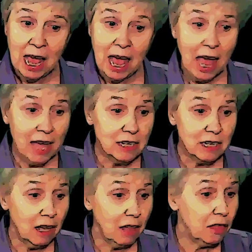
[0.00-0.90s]
and
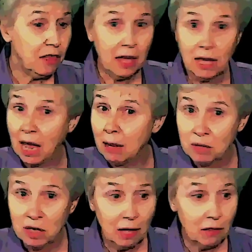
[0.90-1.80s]
they came
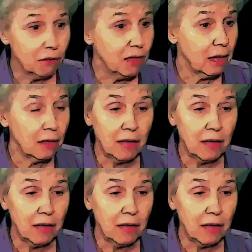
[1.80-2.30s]
together. They